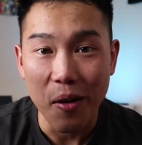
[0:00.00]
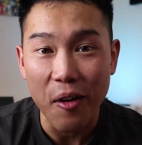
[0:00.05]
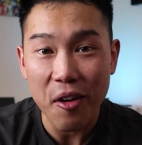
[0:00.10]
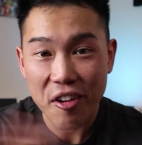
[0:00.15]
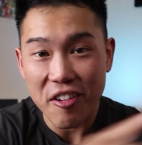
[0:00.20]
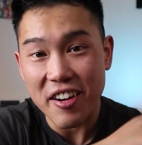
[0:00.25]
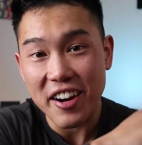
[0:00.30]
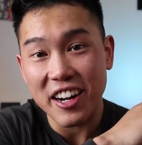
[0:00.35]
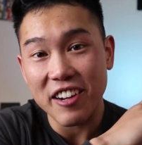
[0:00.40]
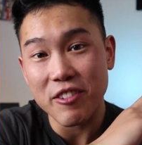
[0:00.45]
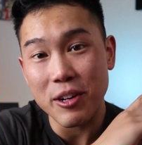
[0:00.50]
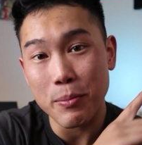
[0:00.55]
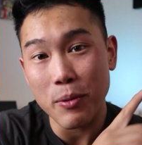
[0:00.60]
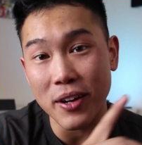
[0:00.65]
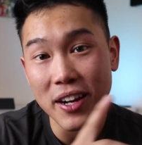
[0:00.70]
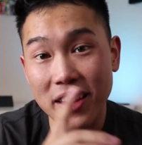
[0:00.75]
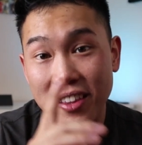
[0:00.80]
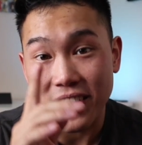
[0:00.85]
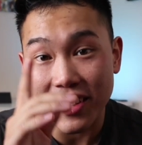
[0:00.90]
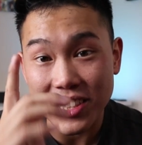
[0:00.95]
Alright
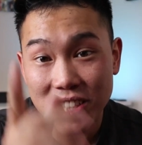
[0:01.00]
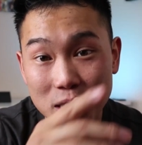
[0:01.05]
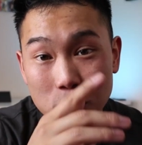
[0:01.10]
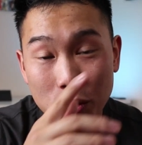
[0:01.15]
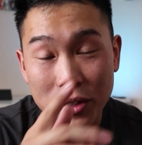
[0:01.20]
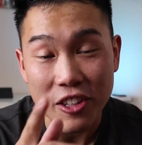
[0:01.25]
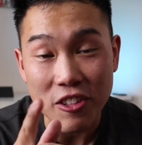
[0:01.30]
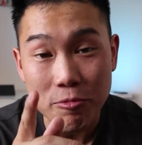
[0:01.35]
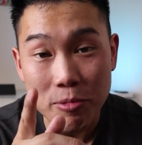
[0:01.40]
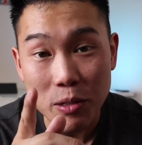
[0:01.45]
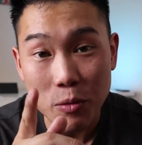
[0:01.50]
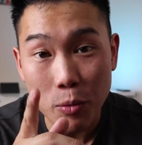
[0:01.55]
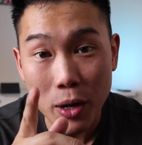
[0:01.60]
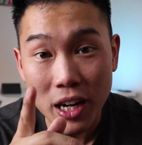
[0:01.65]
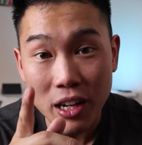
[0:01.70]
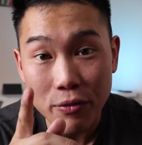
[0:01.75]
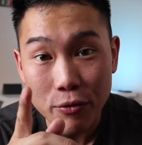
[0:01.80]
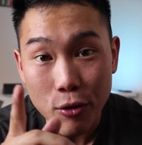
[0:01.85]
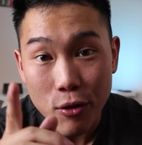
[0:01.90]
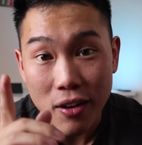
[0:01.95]
everybody, this is what you've been
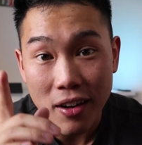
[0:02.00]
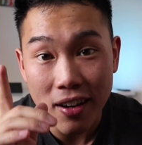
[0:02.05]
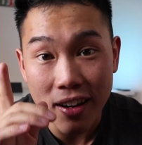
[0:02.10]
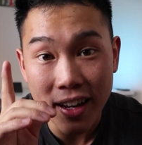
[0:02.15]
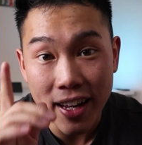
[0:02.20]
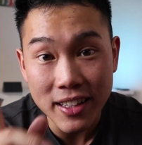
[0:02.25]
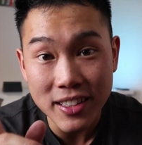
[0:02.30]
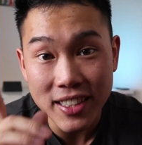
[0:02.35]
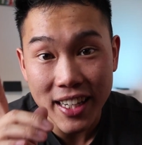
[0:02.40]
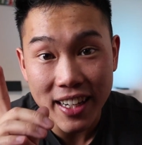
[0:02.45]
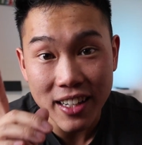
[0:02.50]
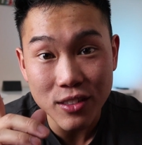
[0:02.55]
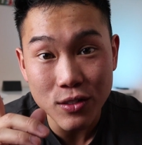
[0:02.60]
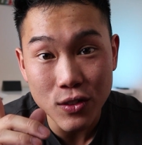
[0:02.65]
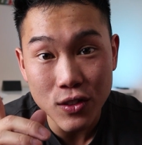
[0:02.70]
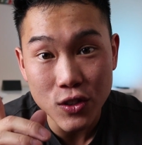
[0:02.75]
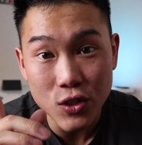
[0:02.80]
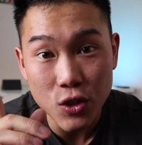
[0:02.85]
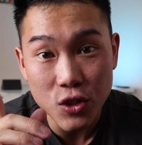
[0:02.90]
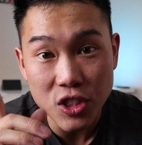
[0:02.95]
waiting for. Let's get
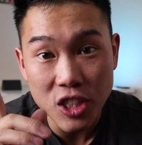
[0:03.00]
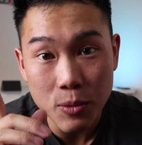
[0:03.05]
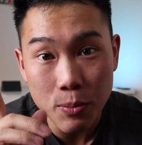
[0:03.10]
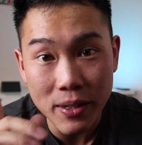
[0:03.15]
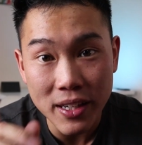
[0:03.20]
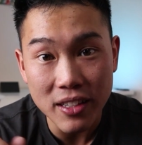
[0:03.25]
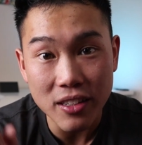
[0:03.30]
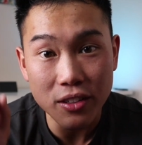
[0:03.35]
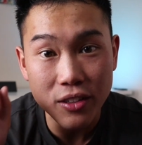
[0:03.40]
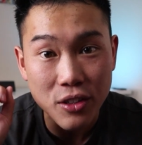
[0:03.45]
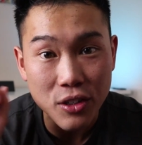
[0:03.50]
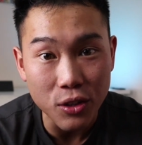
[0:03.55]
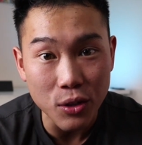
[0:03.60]
into the juicy bit.